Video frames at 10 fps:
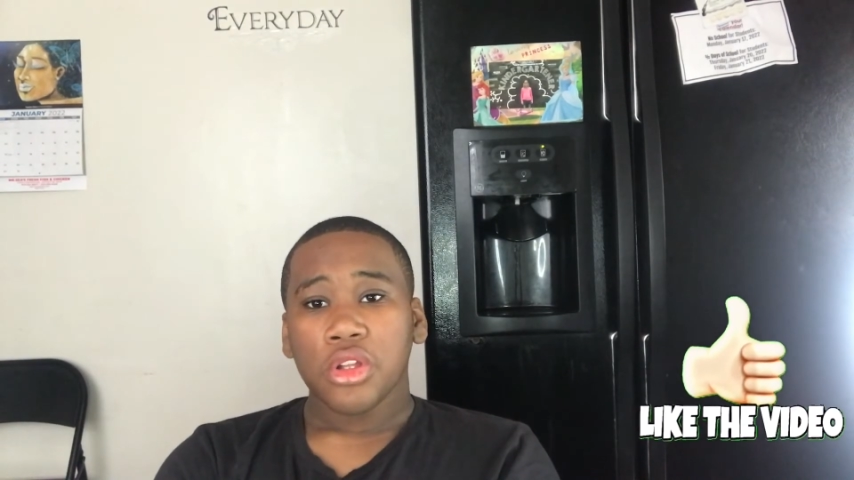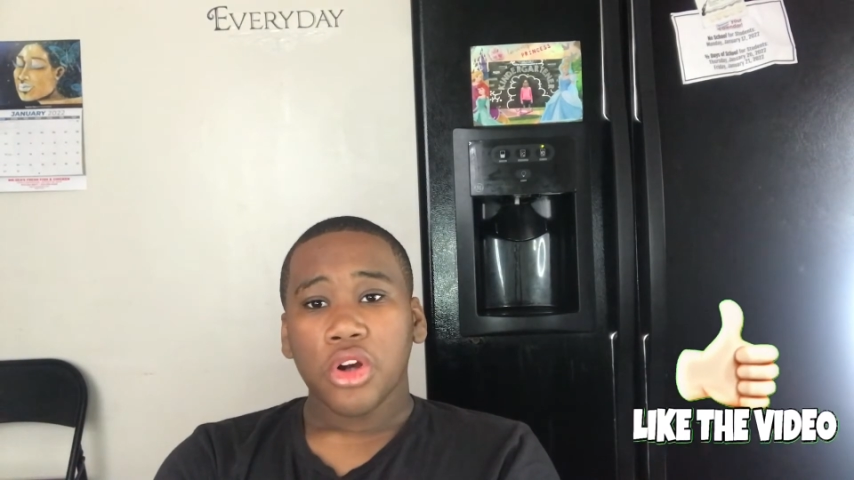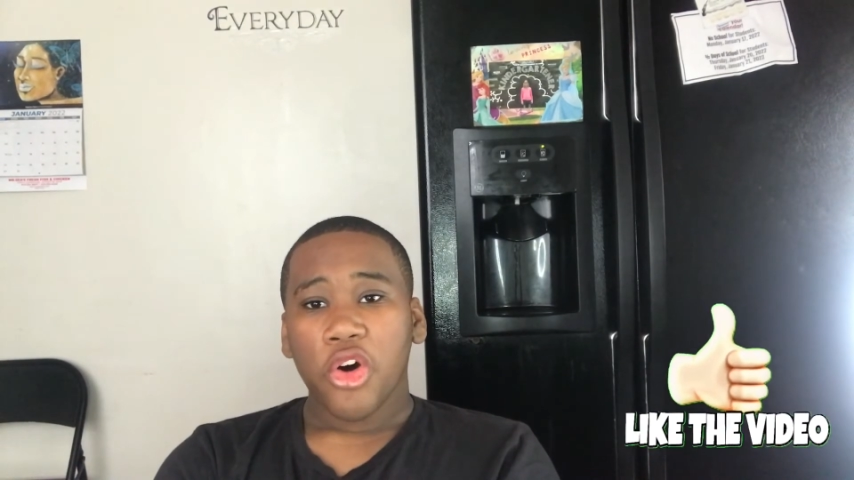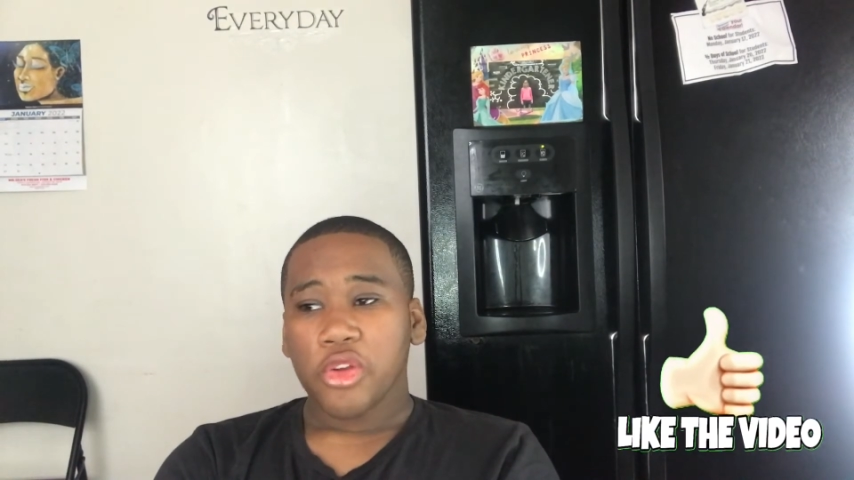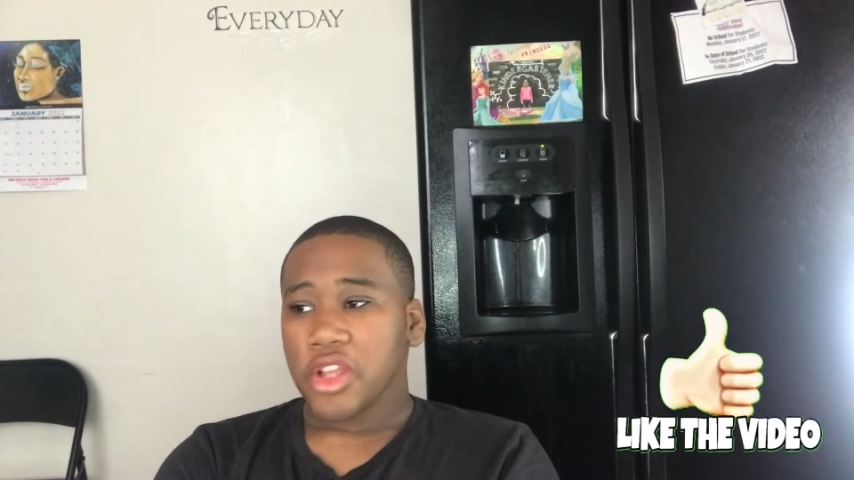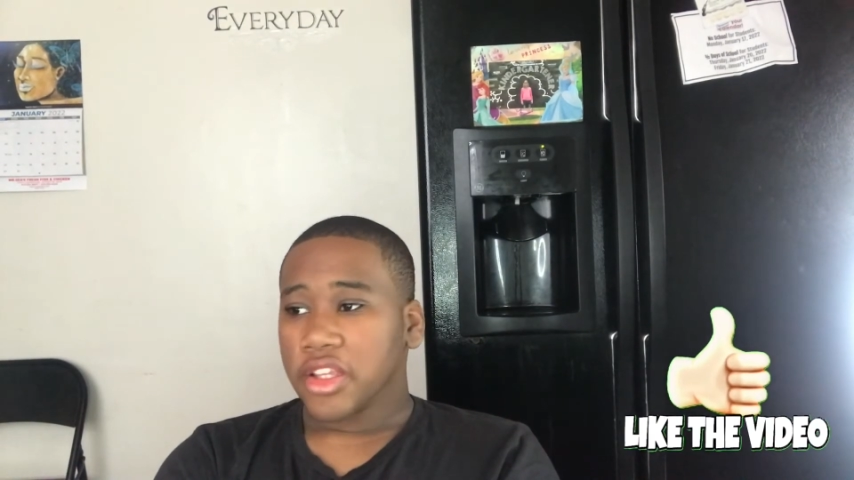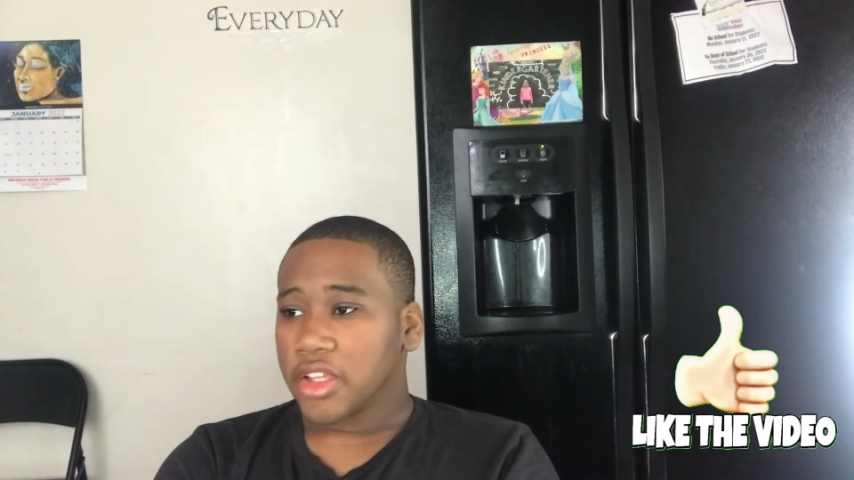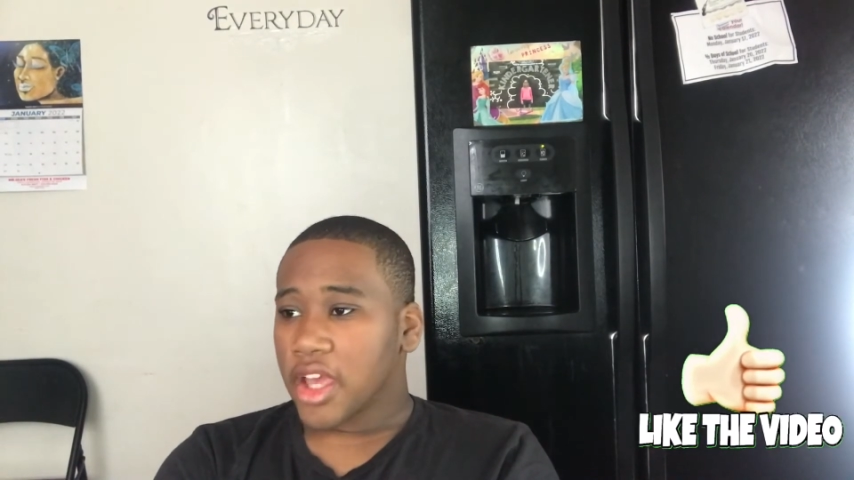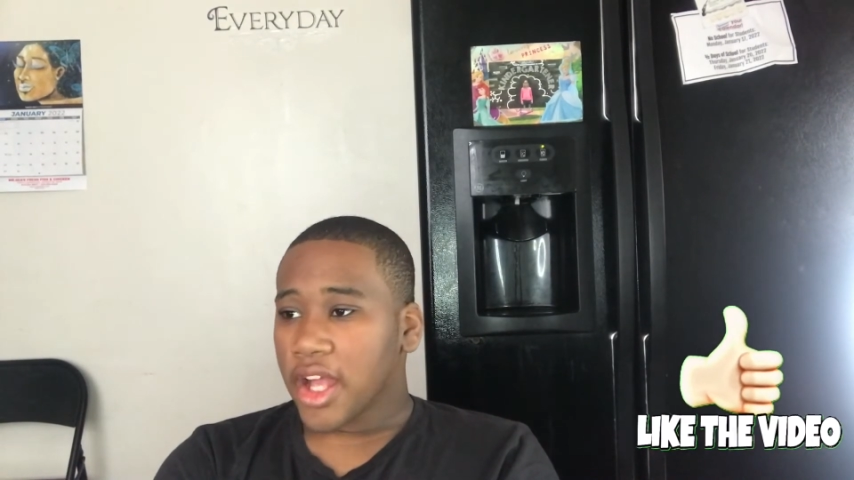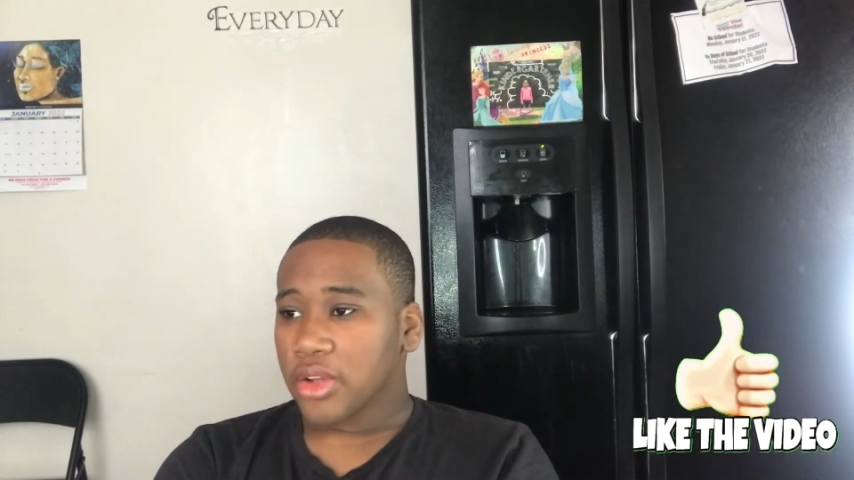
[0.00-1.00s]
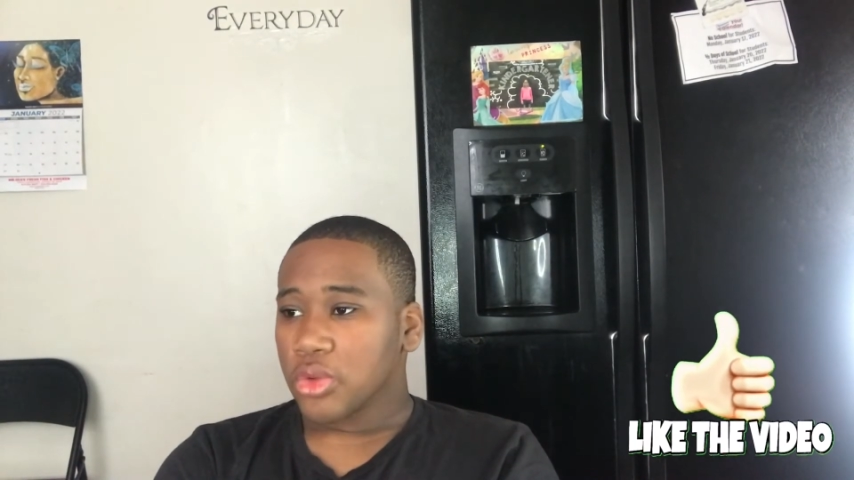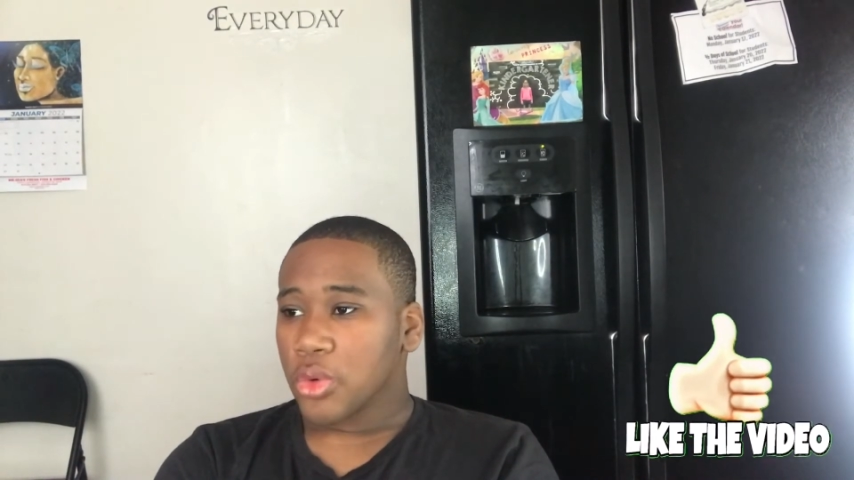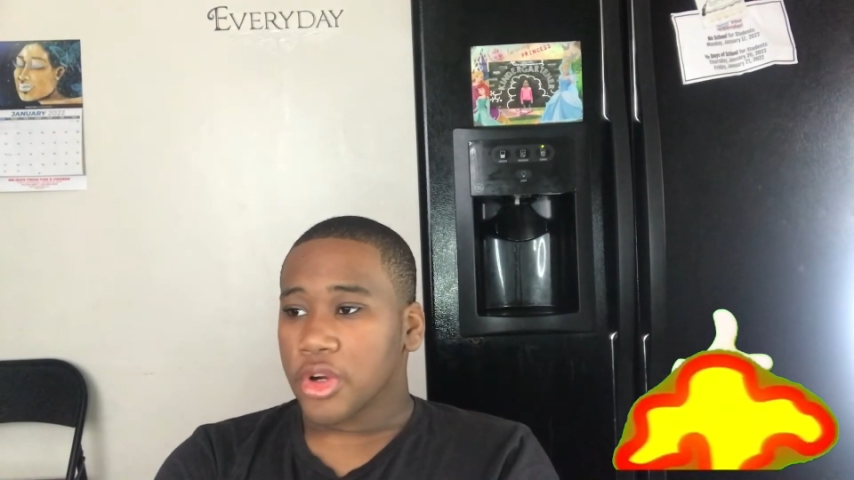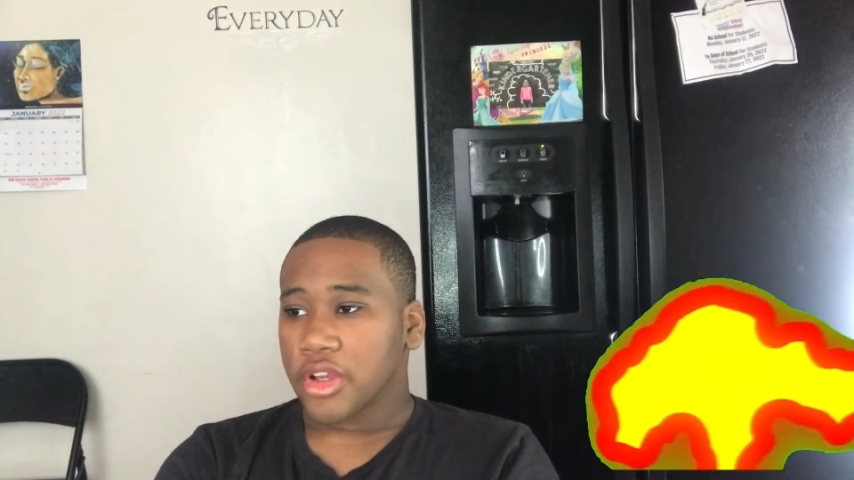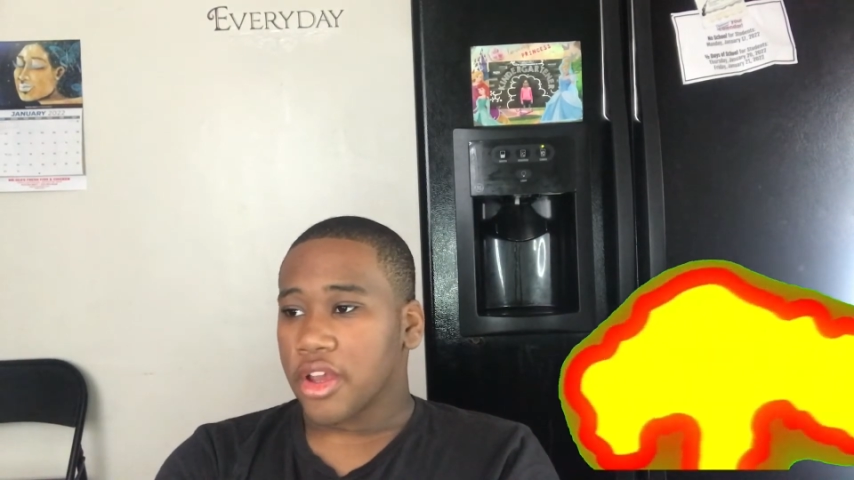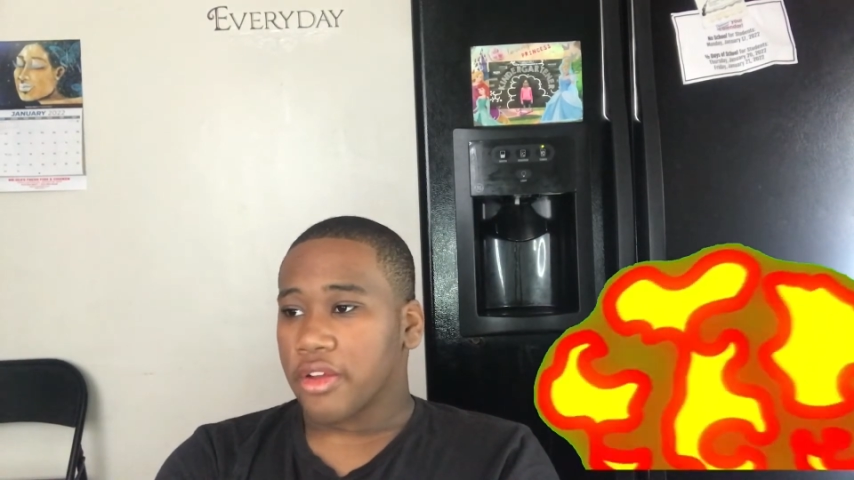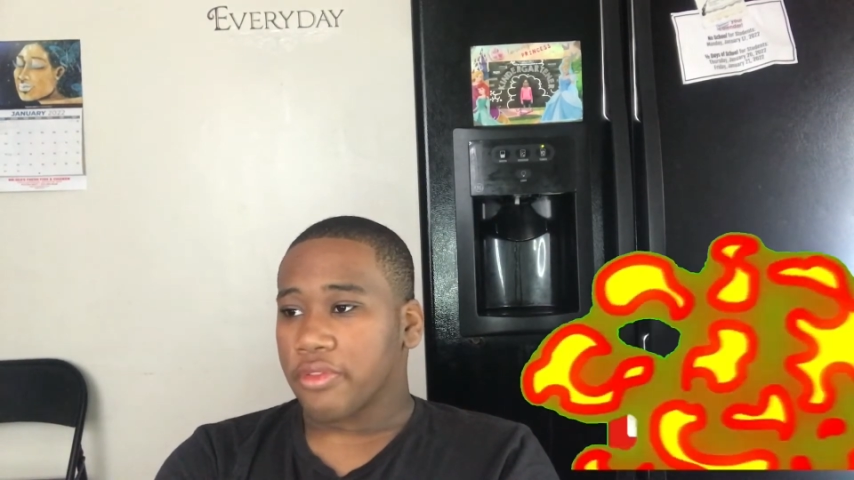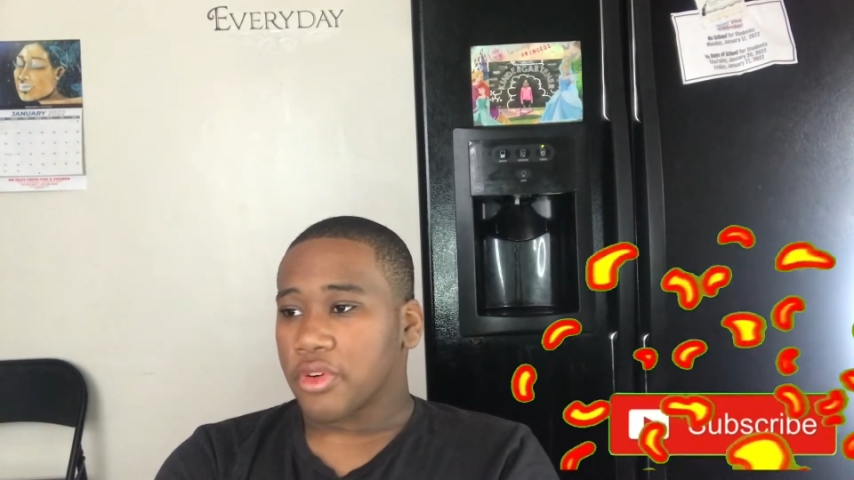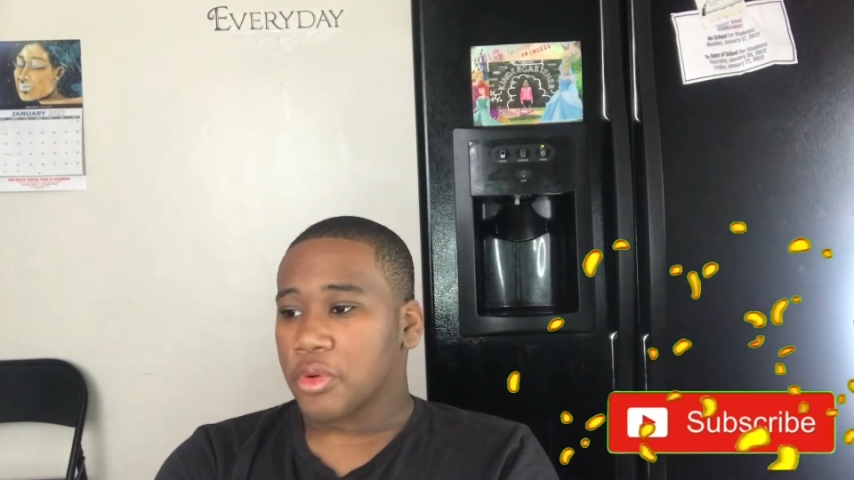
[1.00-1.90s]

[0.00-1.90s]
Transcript: or none of that. I don't know where it came from.